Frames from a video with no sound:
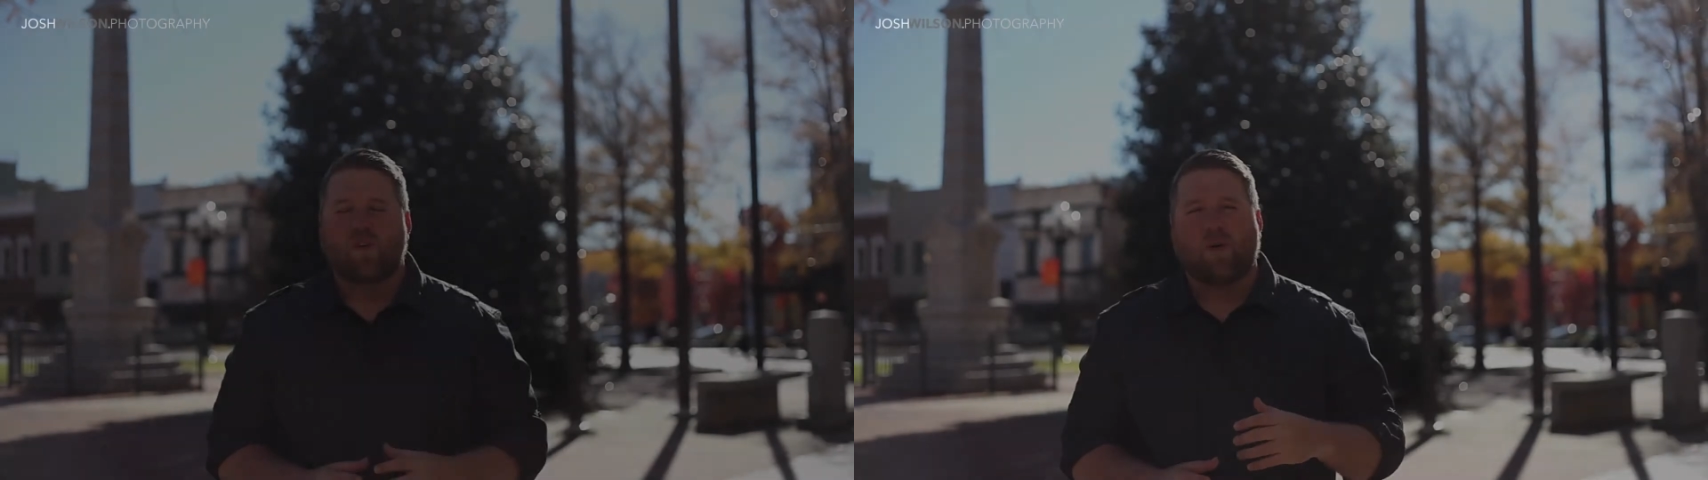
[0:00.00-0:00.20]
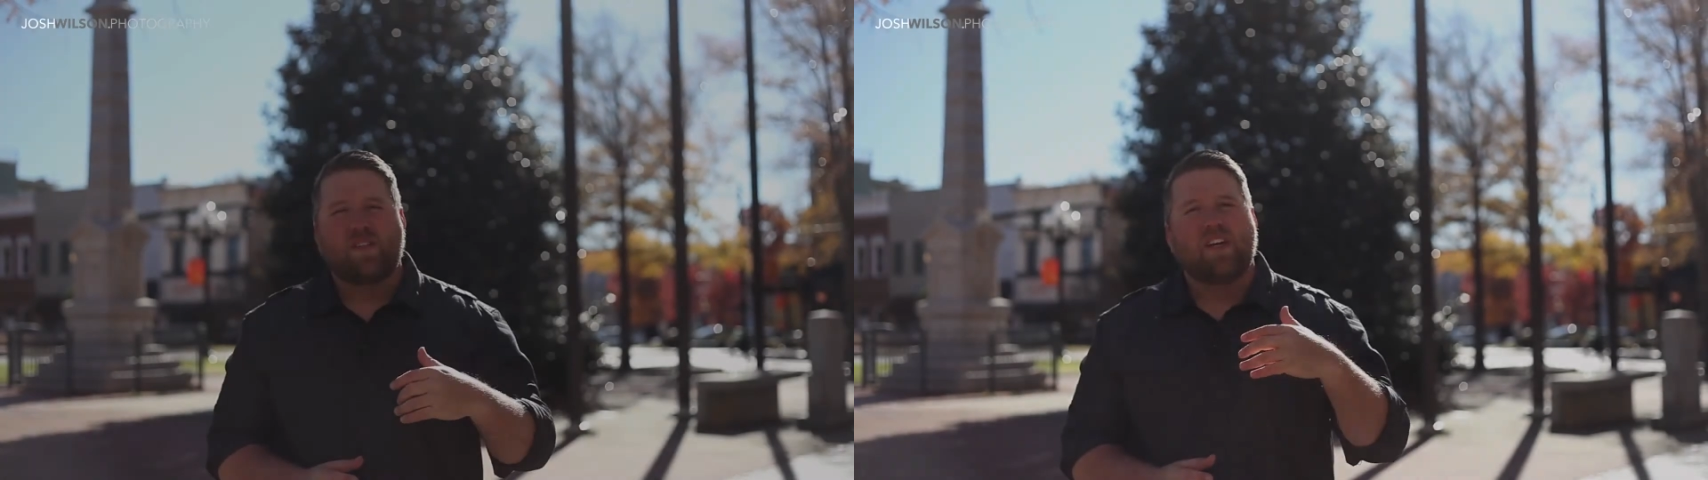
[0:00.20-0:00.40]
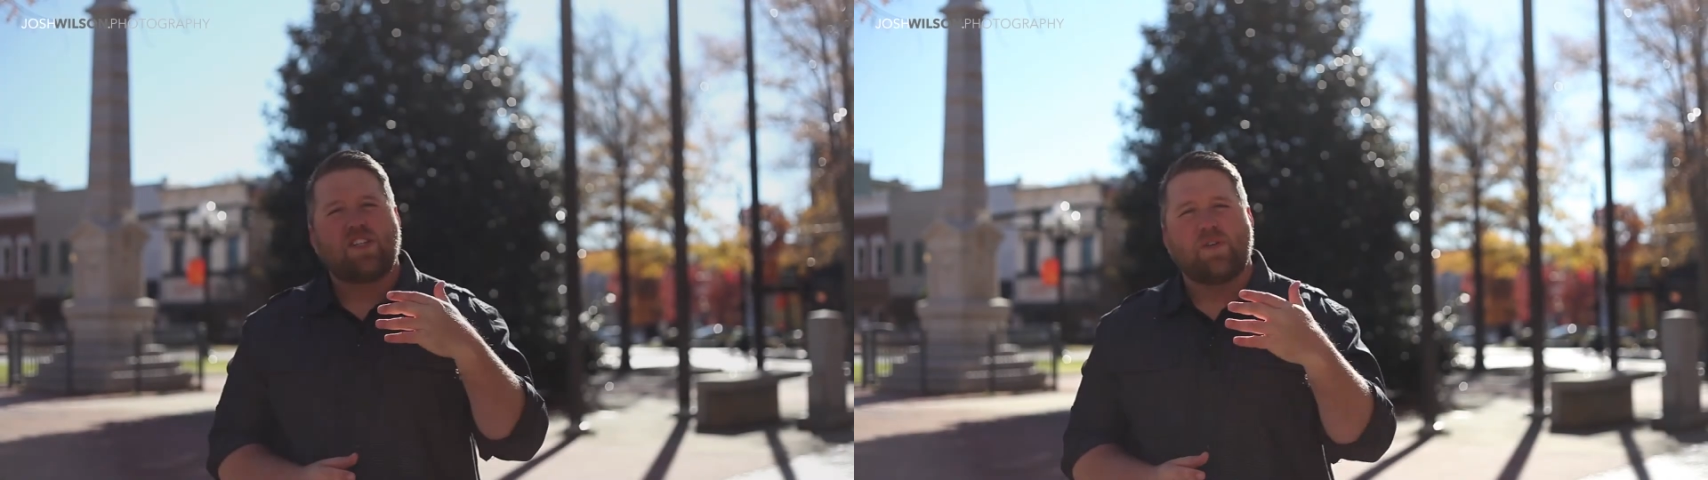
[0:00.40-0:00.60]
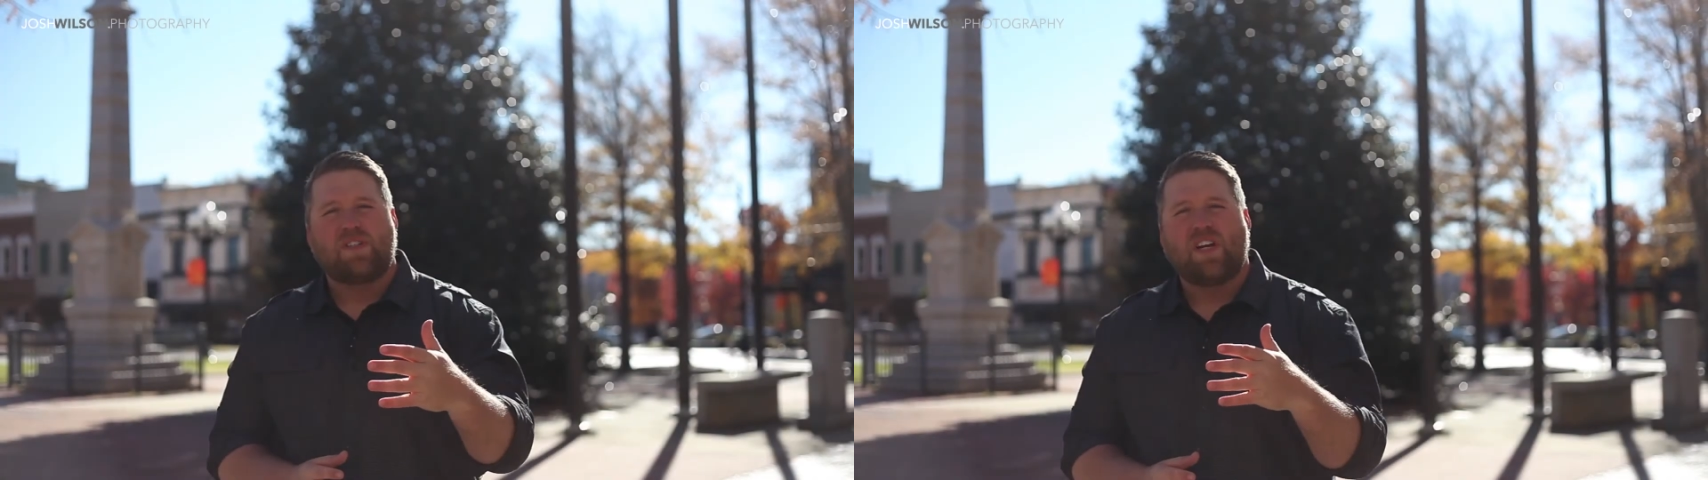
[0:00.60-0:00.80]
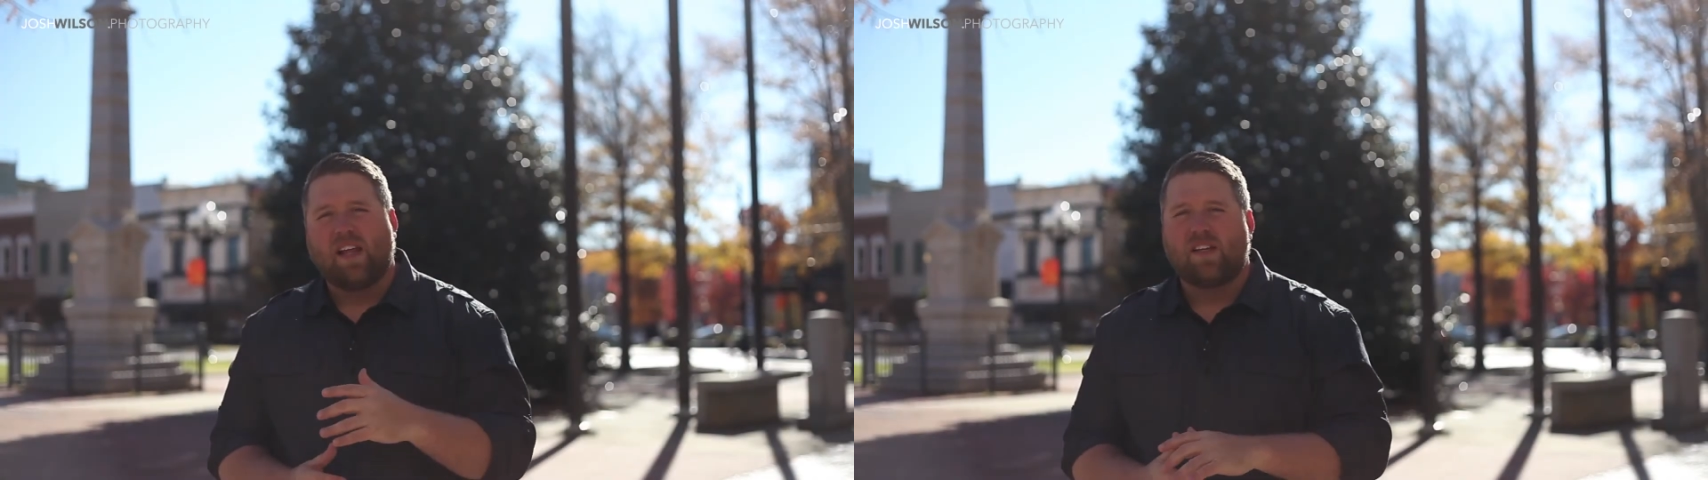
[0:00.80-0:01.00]
I want to issue a
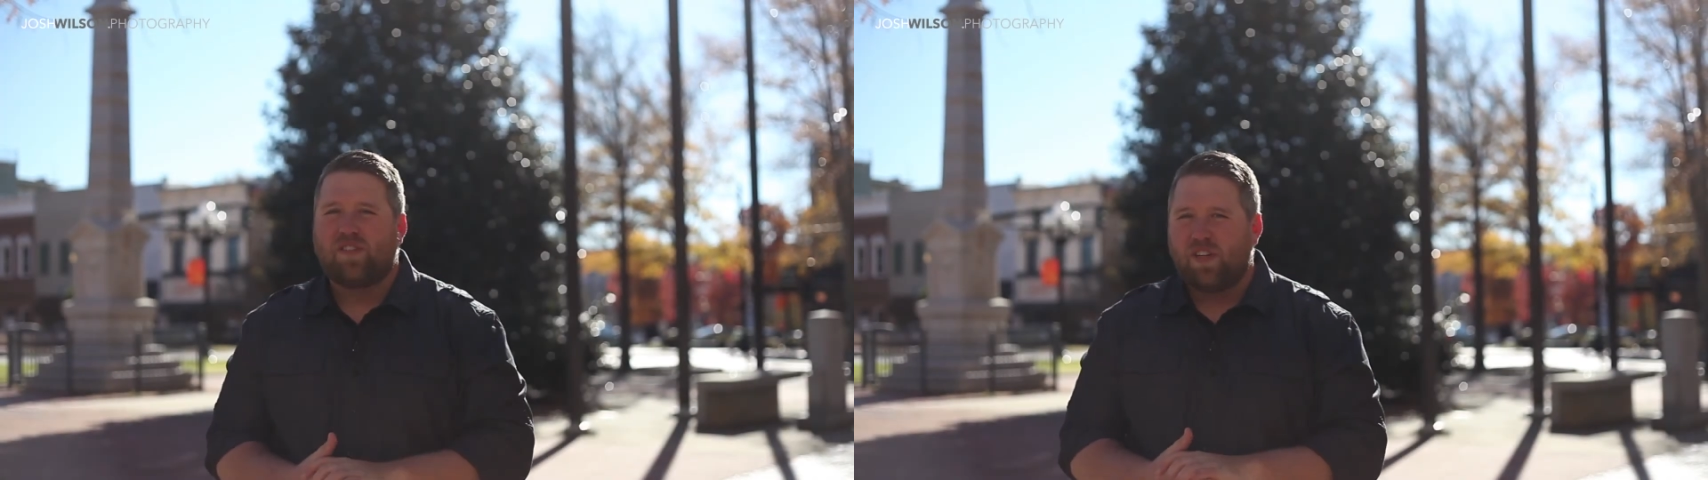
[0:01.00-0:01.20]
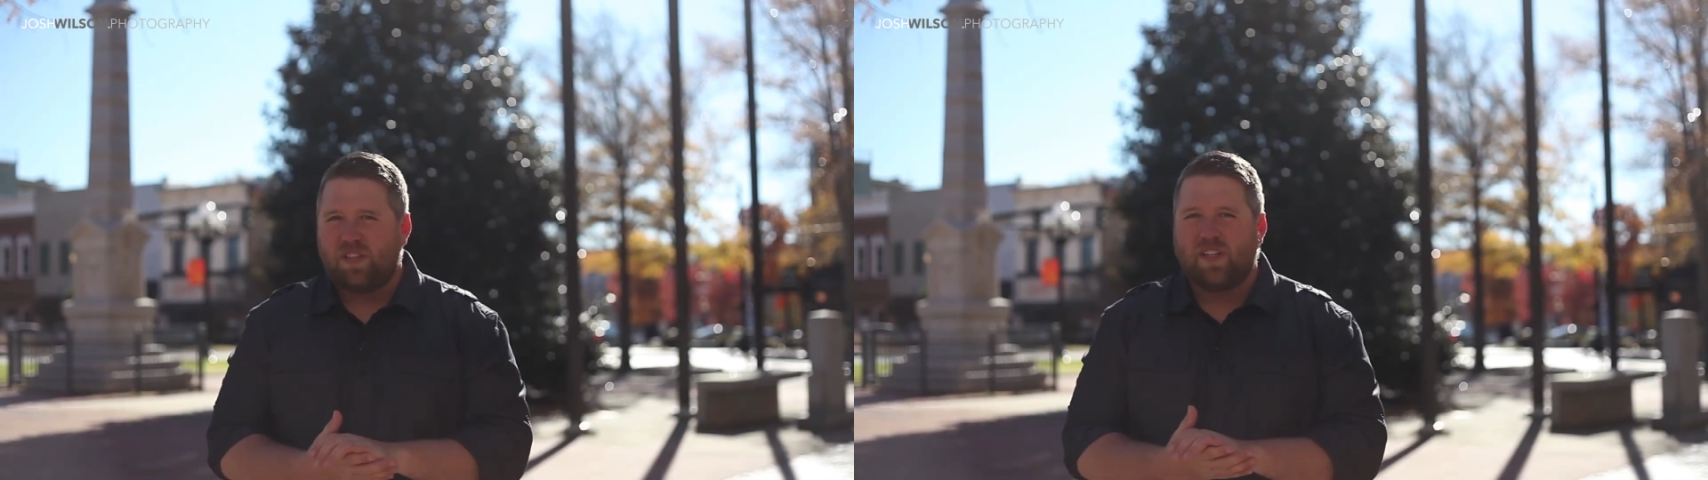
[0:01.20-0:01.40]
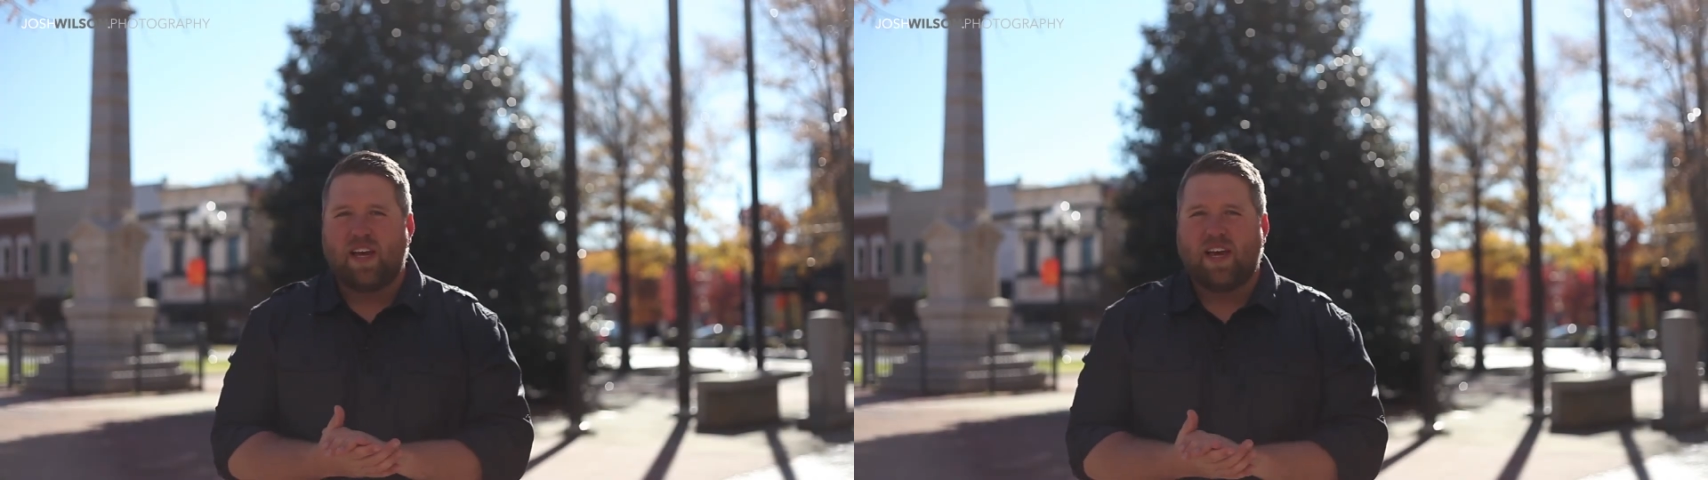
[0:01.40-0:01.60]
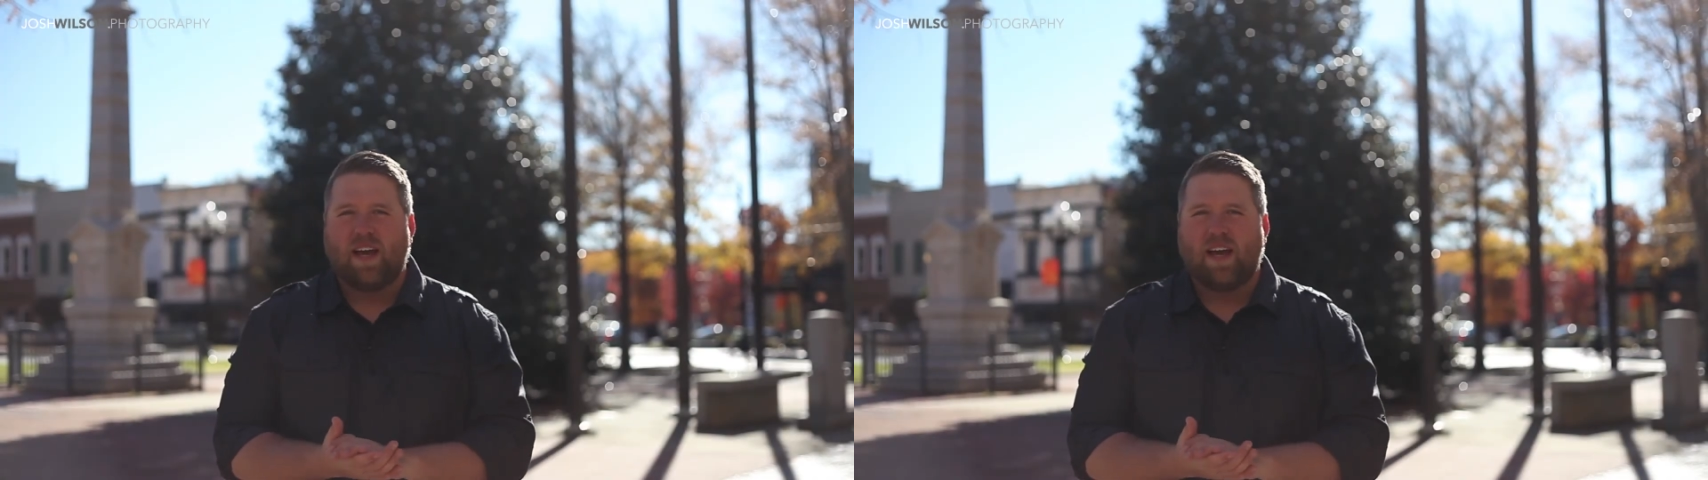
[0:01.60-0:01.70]
challenge to you today.